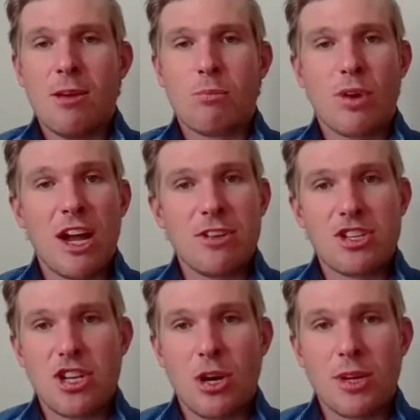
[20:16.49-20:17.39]
Private
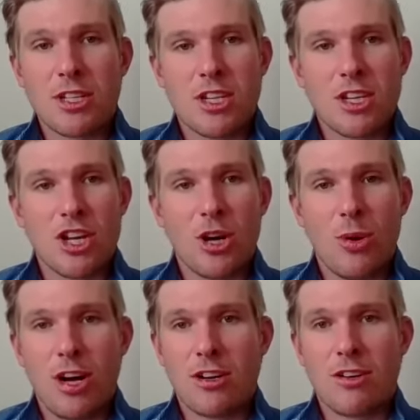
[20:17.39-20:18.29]
showings can go
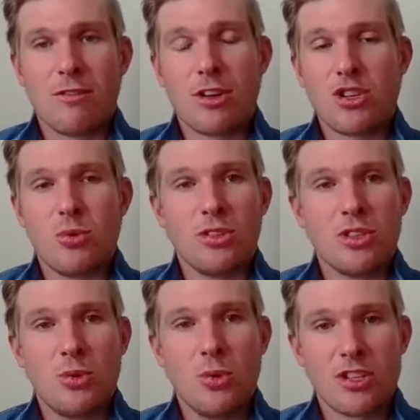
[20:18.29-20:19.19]
on. Virtual
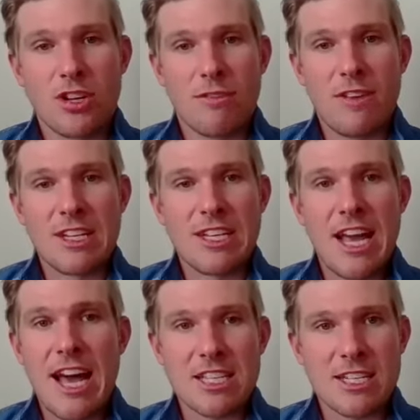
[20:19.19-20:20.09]
tours are
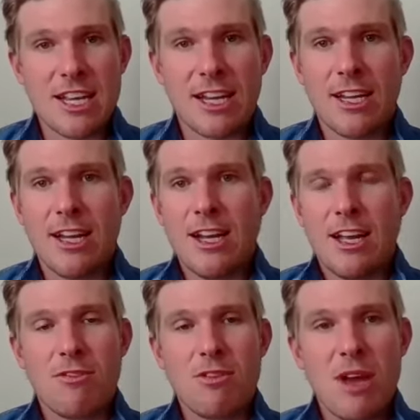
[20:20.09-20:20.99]
fantastic.
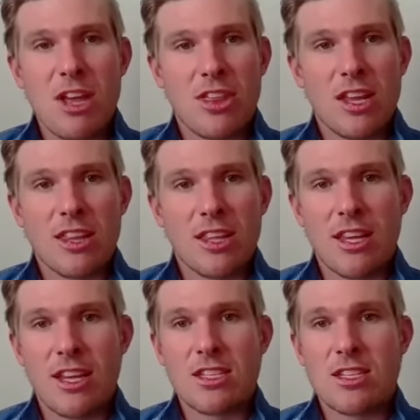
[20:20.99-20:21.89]
If you may think that
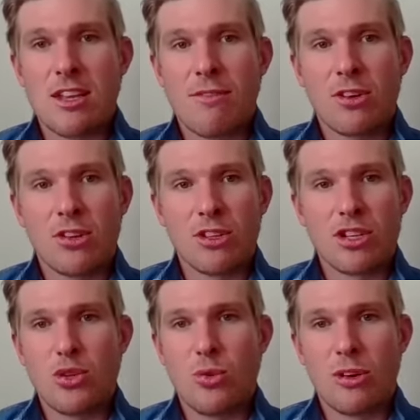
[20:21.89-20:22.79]
it's difficult to
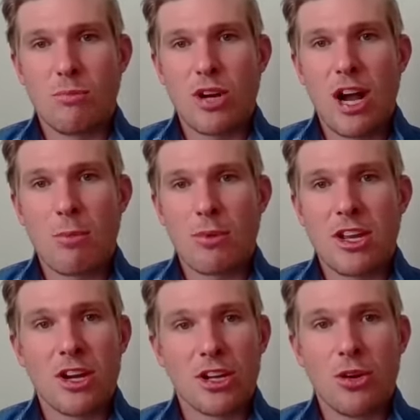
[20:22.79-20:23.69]
tour a
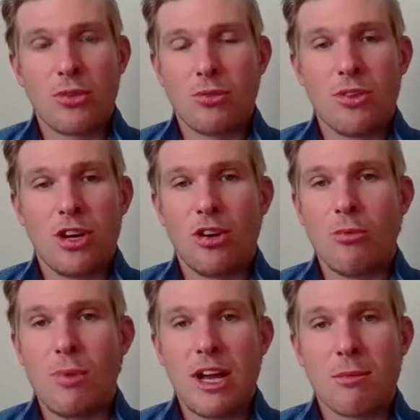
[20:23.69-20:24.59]
property or go through the
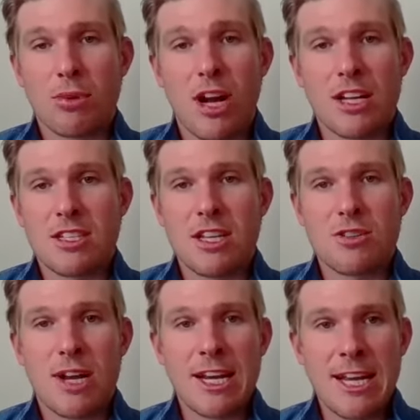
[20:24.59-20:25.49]
home buying
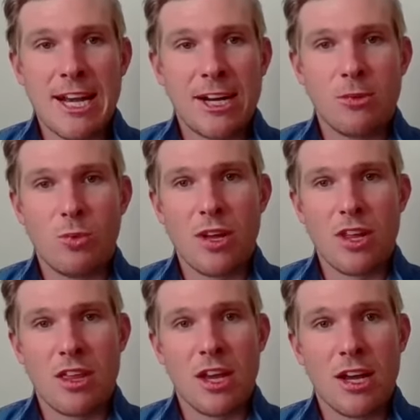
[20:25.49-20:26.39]
process right now
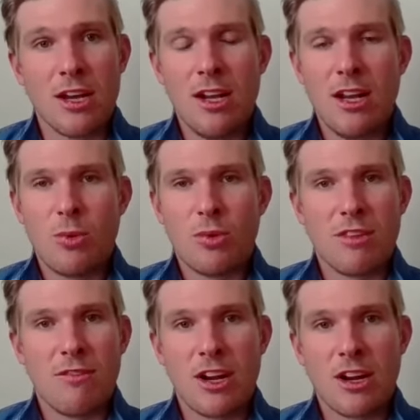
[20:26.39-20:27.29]
with the
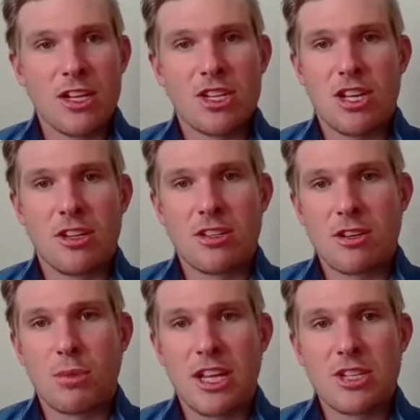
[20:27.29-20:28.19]
various
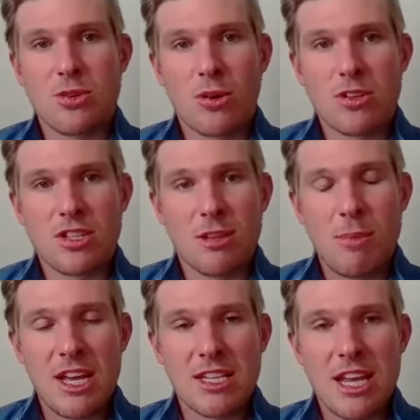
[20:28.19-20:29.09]
shelter-in-place orders in the
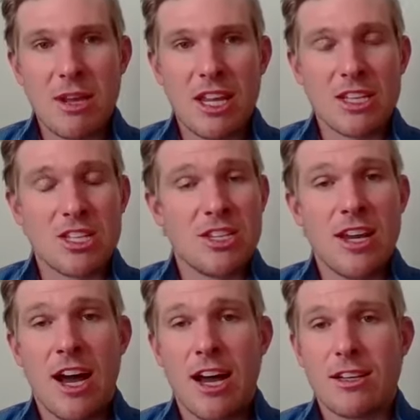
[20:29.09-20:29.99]
pandemic, it's
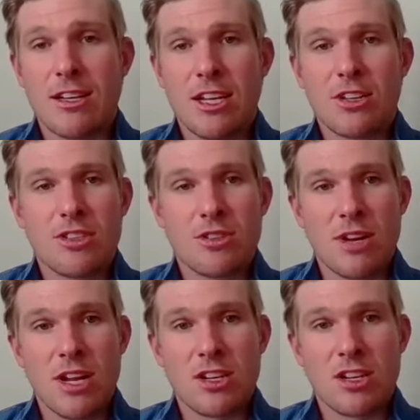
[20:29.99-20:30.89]
not. Interest
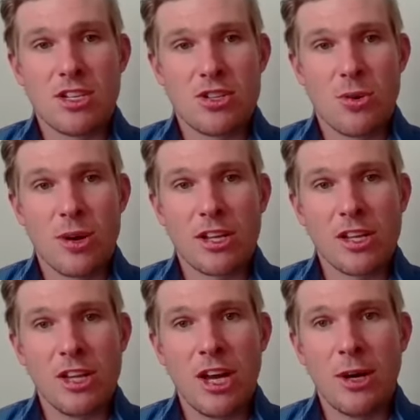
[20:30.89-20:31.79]
rates are
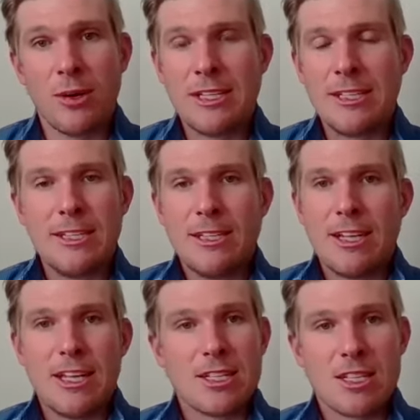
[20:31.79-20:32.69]
historically low.
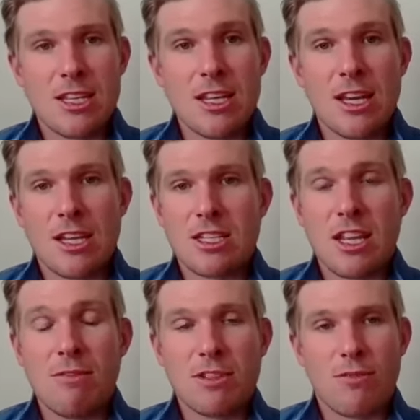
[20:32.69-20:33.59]
It's the
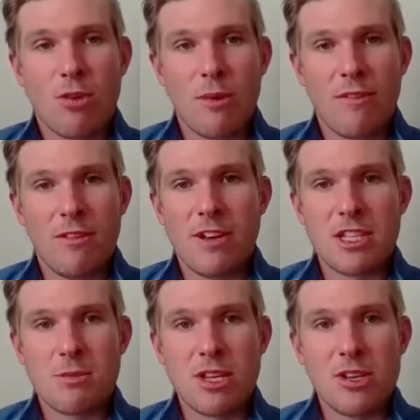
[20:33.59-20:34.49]
safest form of
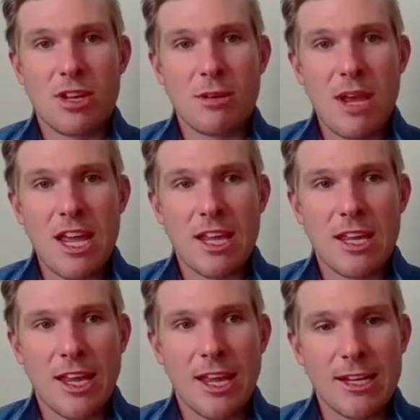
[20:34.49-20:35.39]
investment you can
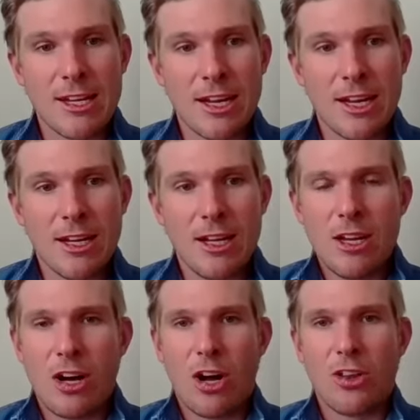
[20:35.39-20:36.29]
make. And
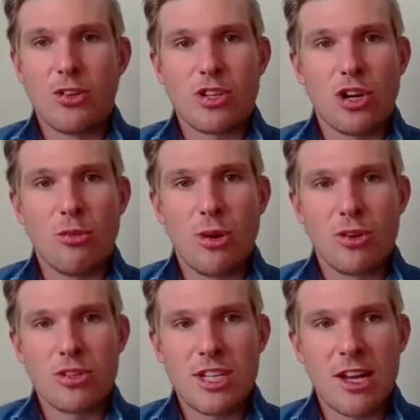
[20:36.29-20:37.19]
all those
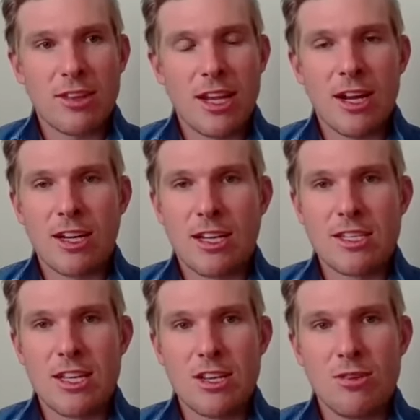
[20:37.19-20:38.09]
homeowners out there,
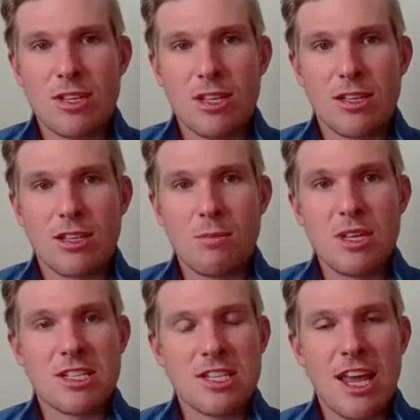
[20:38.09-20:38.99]
continue to
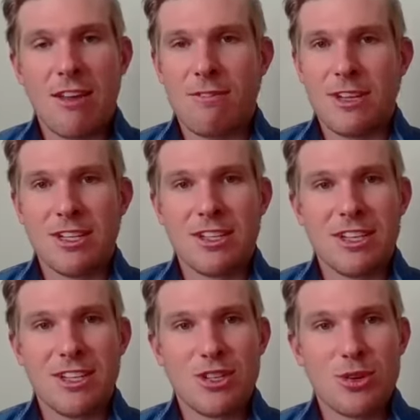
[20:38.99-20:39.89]
be safe and
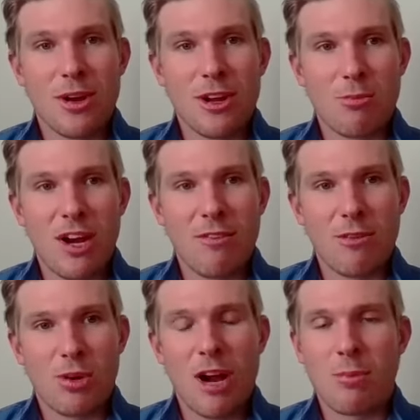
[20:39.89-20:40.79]
enjoy your
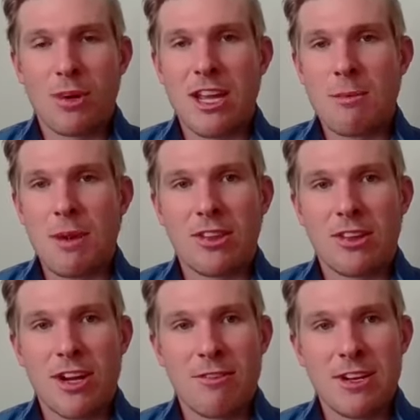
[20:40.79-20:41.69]
private property. I'm out
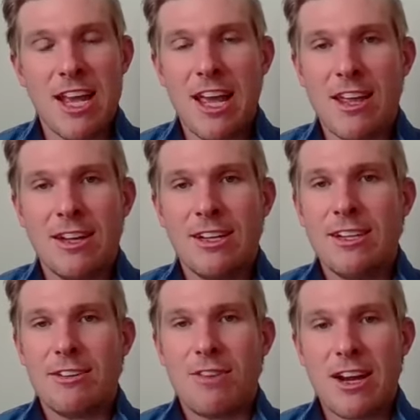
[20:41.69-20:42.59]
there every day
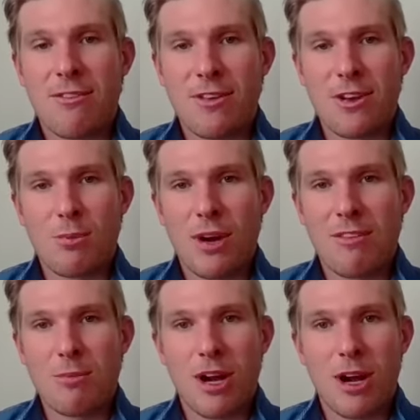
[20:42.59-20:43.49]
fighting for your
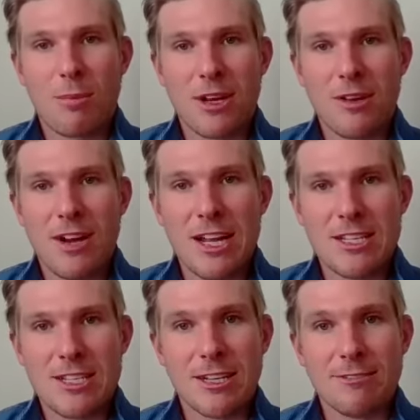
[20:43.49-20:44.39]
private property
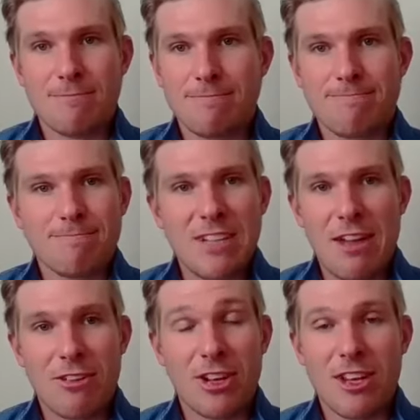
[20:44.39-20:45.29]
rights. And
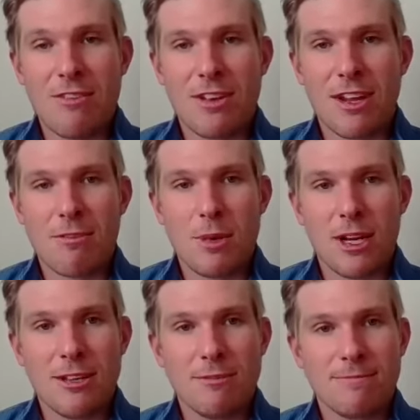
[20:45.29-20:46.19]
have a good evening,
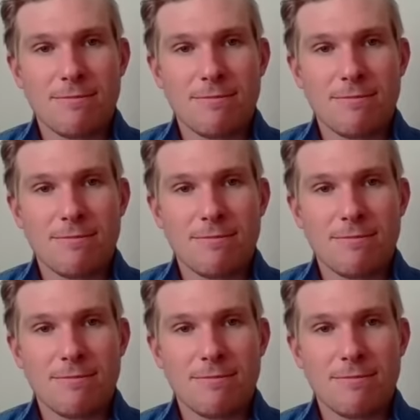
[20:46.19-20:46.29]
everybody.